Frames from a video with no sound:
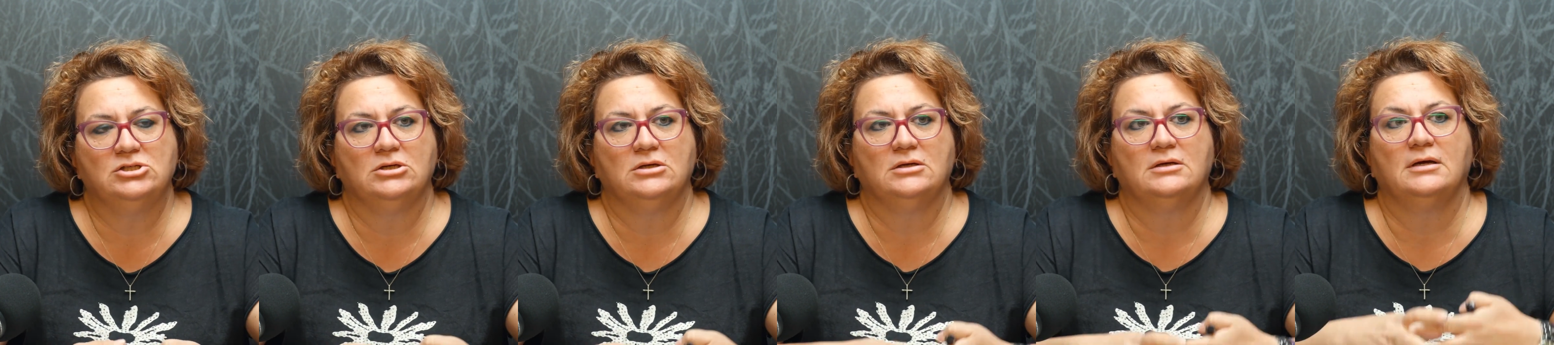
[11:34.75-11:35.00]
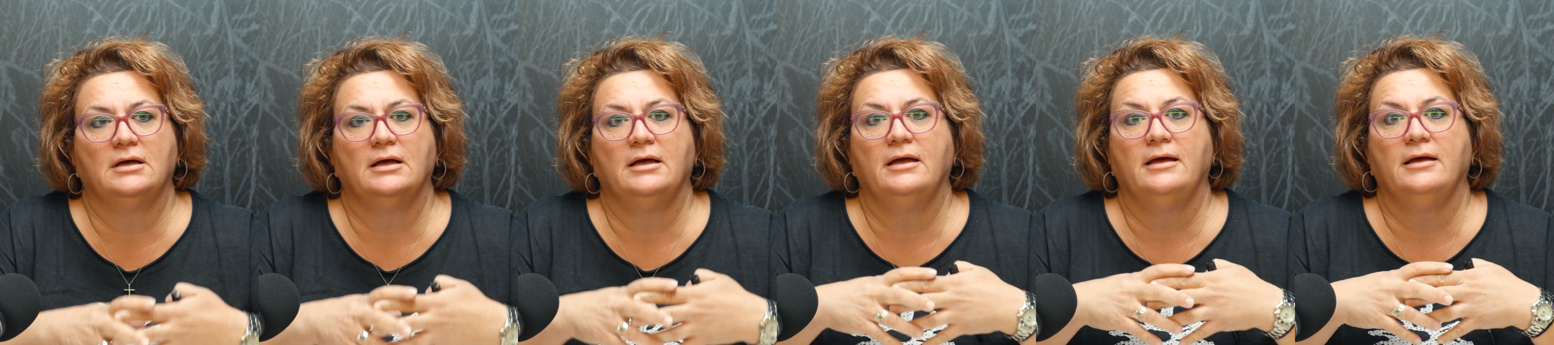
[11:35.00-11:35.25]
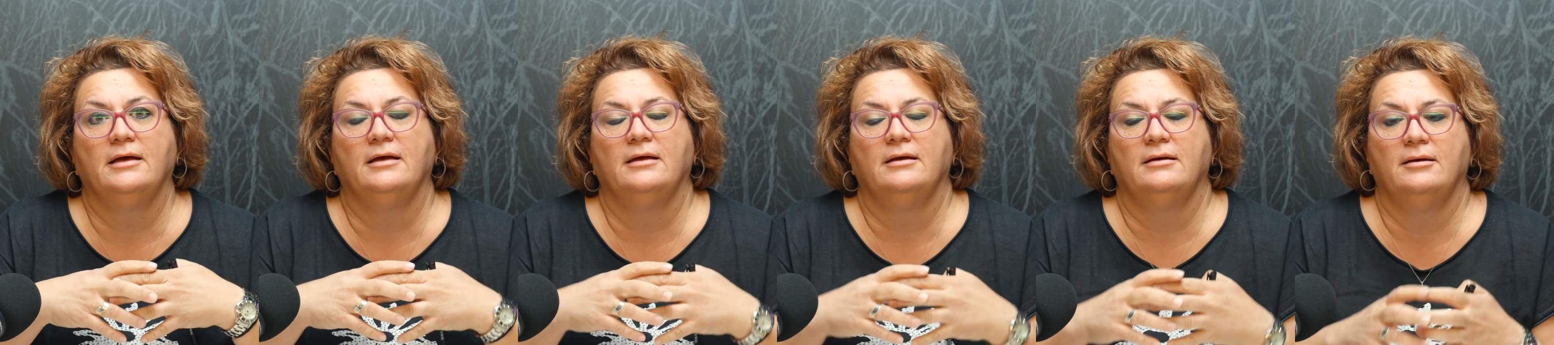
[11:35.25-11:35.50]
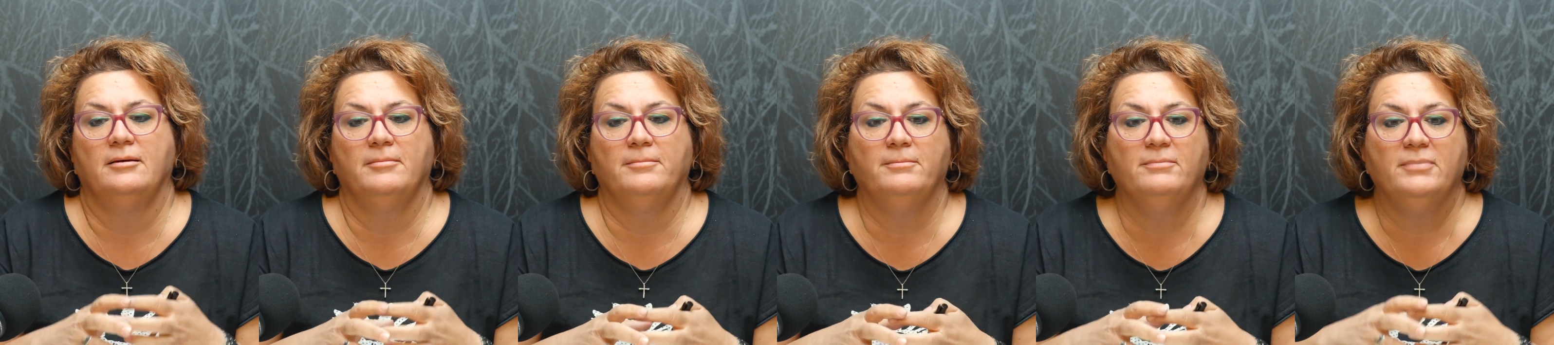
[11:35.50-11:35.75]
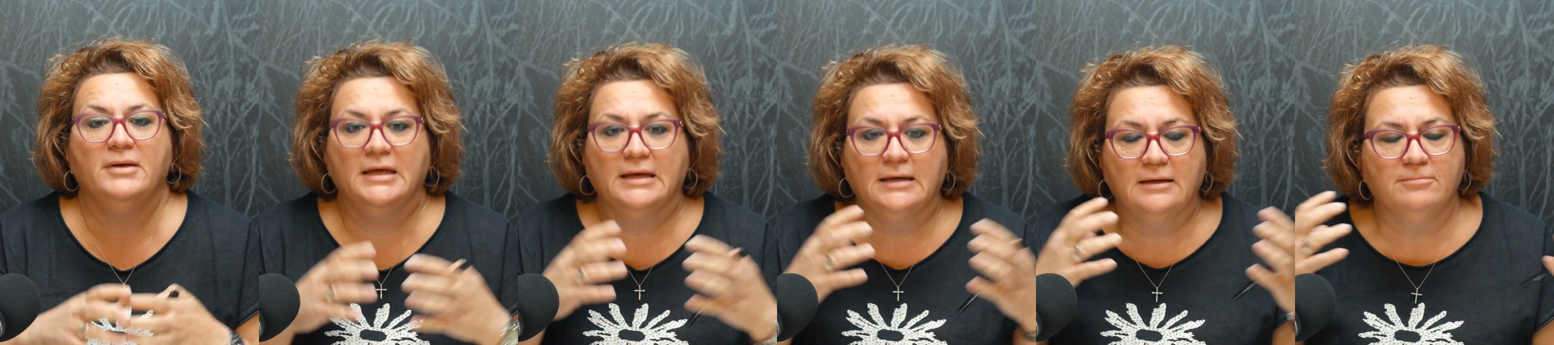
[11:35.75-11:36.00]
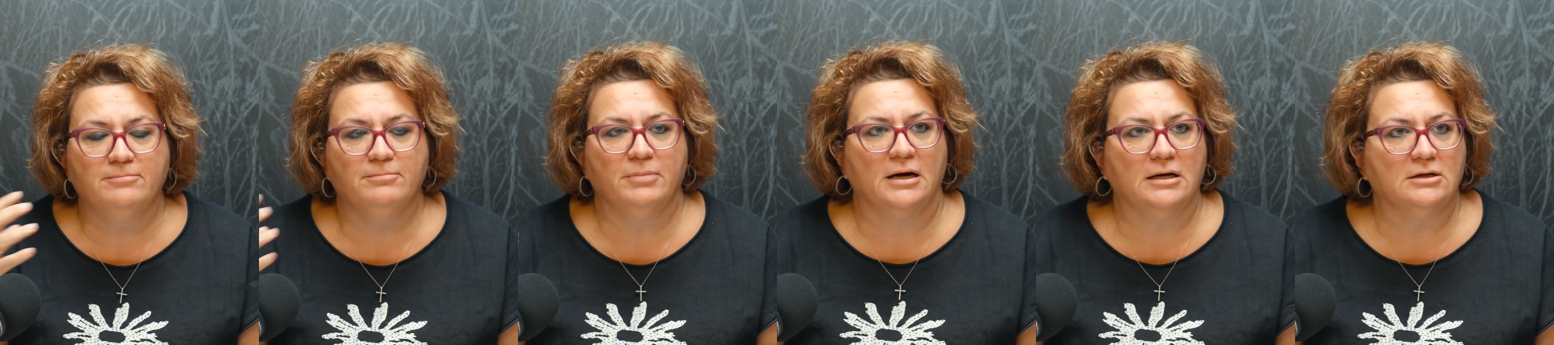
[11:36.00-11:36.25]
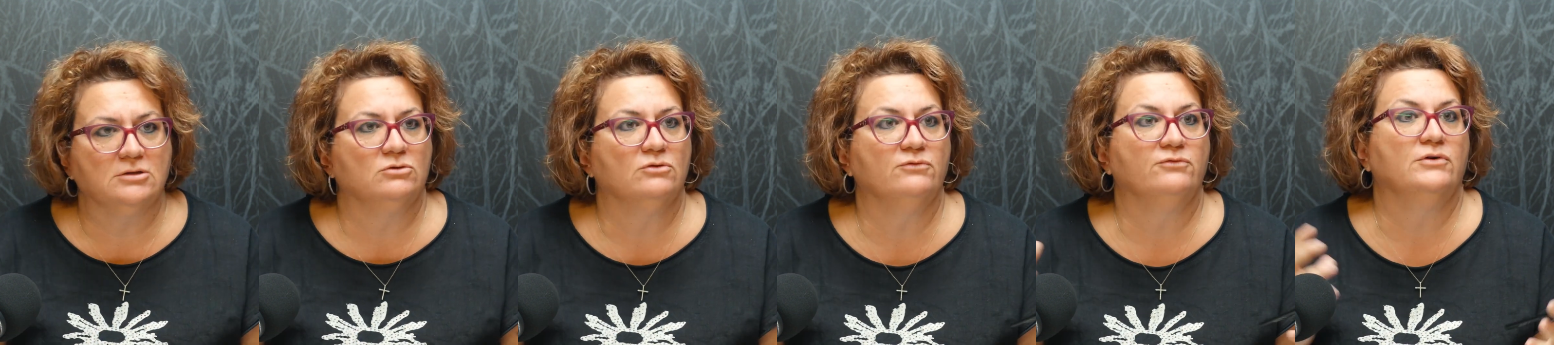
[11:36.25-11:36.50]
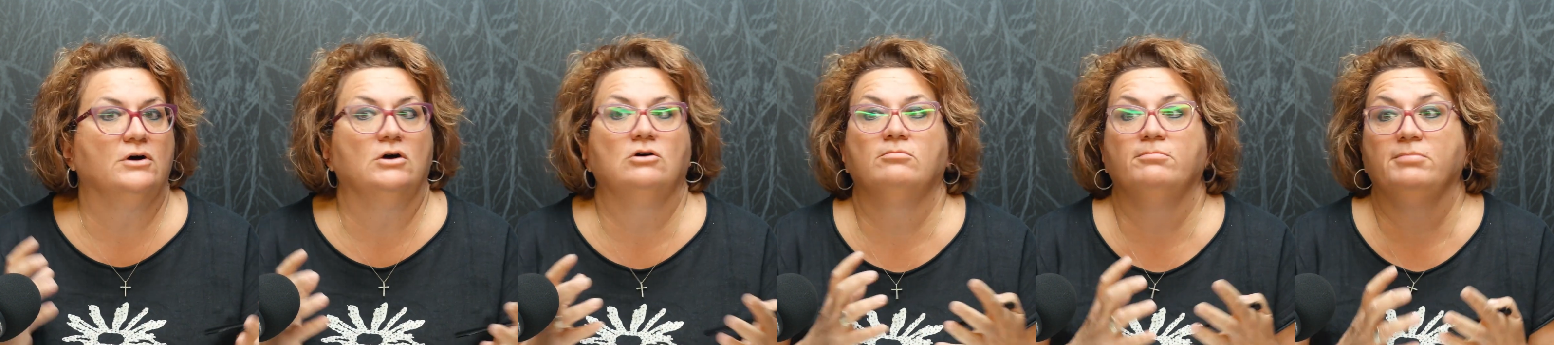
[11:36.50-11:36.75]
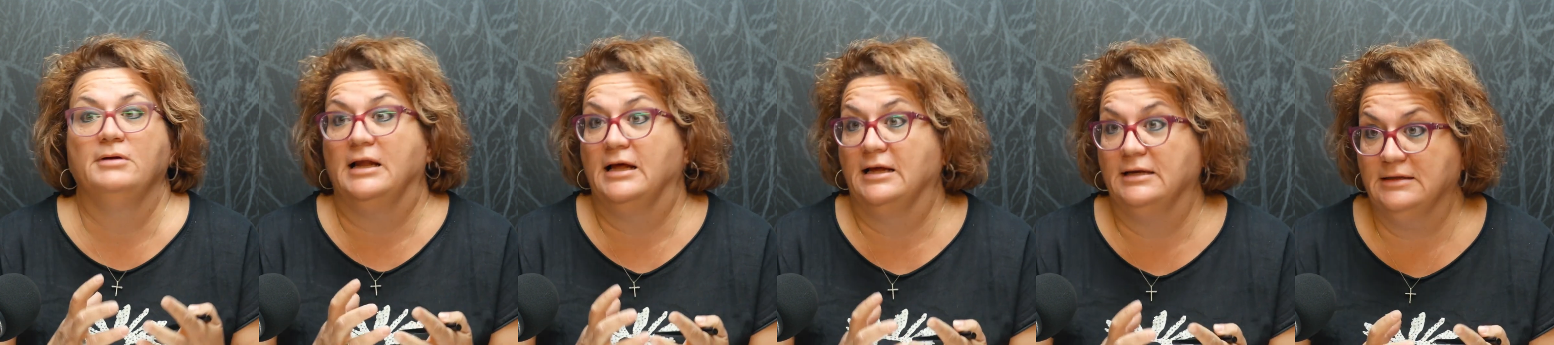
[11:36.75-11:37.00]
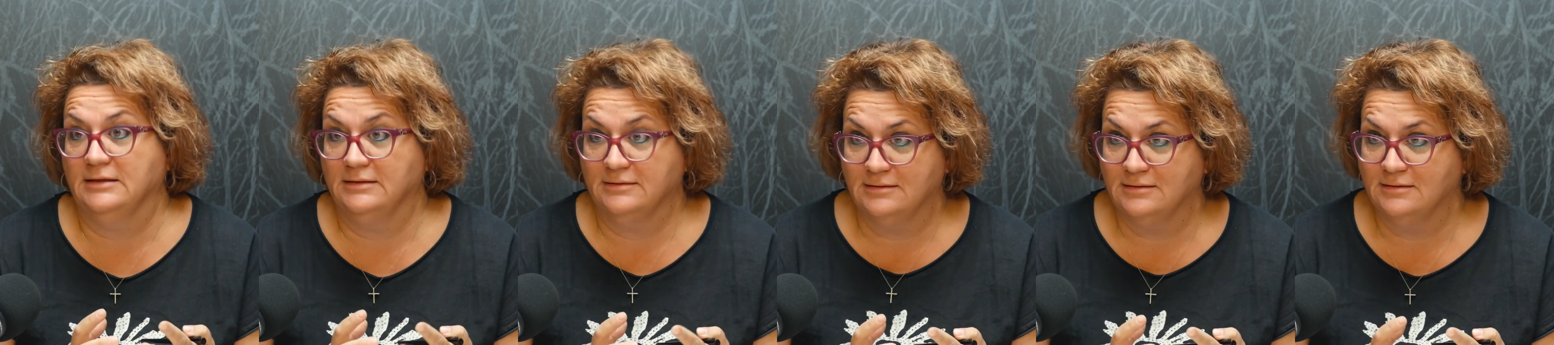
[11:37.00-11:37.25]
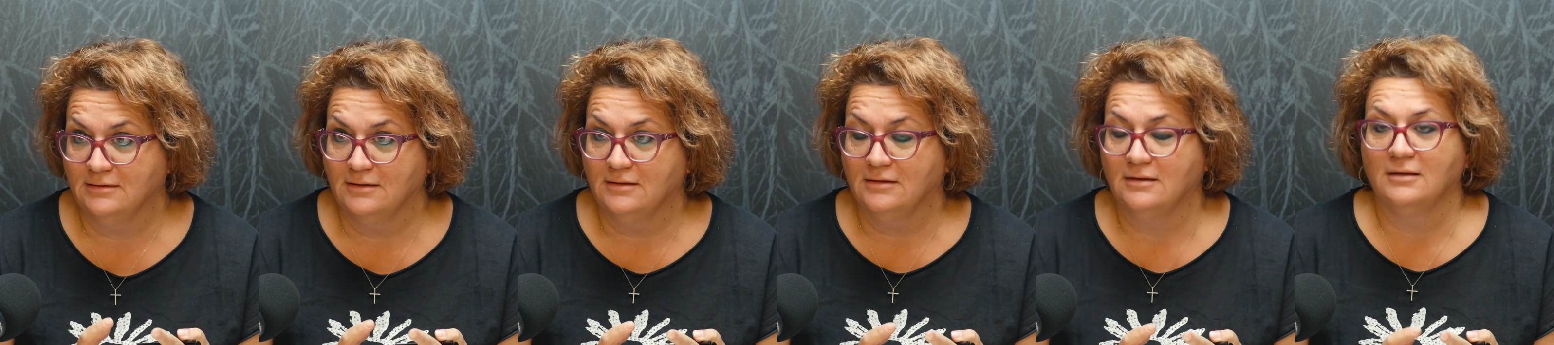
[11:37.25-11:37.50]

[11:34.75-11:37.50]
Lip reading: a big part of our planet.